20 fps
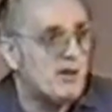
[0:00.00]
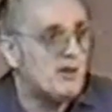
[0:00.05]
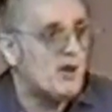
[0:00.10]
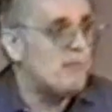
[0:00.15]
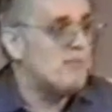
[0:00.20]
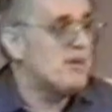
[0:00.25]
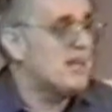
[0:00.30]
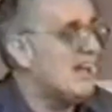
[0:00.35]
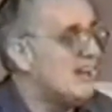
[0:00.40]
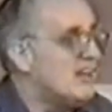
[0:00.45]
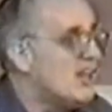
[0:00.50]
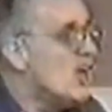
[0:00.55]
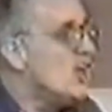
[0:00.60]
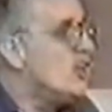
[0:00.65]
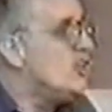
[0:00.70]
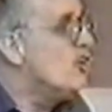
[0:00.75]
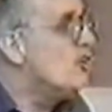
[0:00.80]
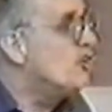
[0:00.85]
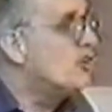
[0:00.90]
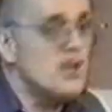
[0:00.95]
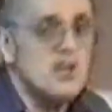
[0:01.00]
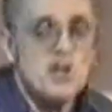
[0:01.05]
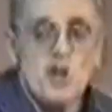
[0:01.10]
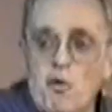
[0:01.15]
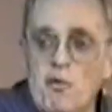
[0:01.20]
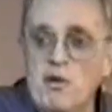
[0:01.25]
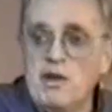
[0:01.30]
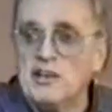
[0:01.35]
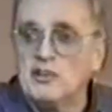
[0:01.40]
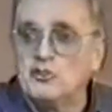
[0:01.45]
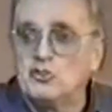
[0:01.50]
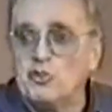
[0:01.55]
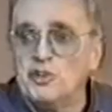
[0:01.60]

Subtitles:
about Armageddon. You can go in a